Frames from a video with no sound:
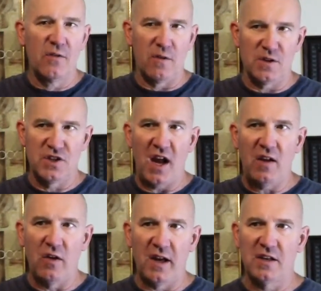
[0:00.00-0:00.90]
for
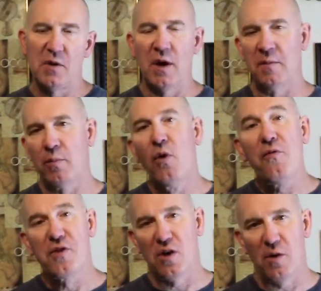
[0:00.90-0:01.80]
cycling to
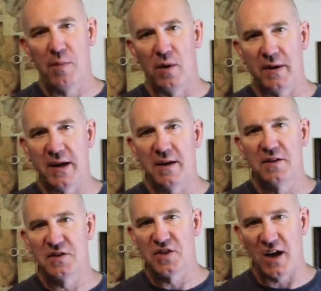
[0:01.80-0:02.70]
improve your ability
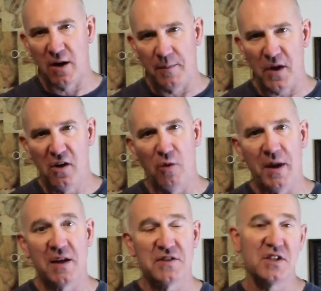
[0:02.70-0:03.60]
to cycle up the hill,
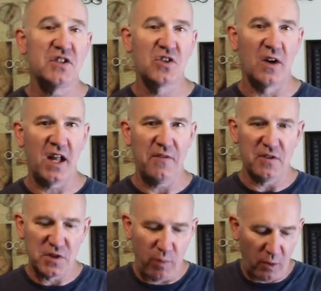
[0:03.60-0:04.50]
because this is going to give
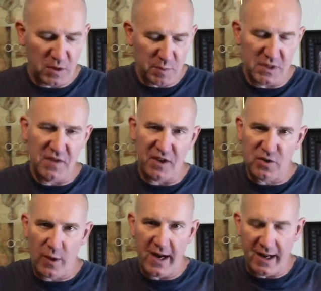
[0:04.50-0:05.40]
you sport-specific
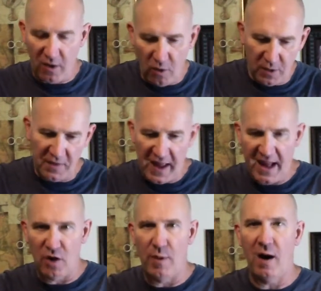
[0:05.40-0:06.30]
training in holding the
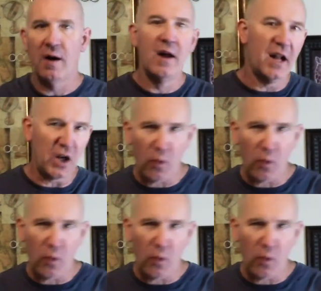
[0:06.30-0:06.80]
handlebar and